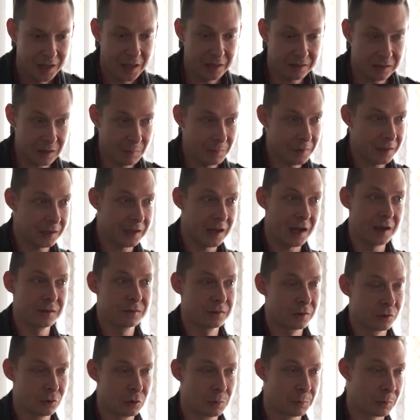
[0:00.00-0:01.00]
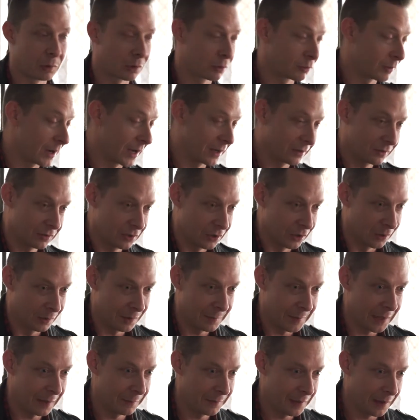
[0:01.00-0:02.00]
And some of the guys in the group were great too. I
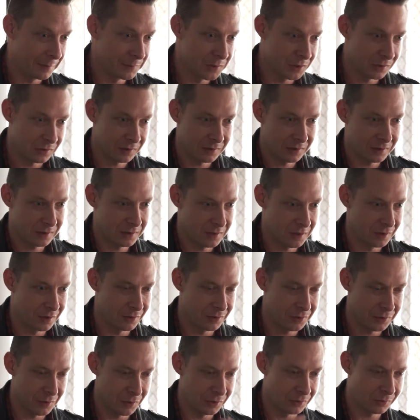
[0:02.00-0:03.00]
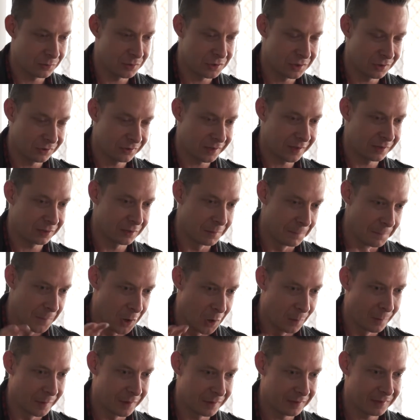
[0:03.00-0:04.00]
mean, I'm just, those were just like the
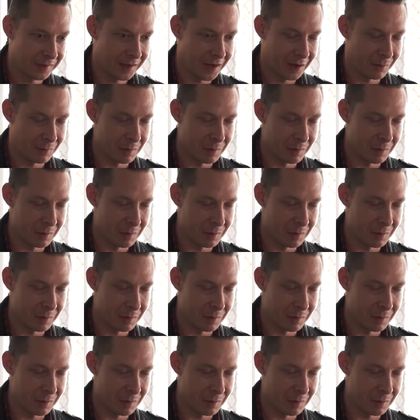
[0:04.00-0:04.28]
moments that I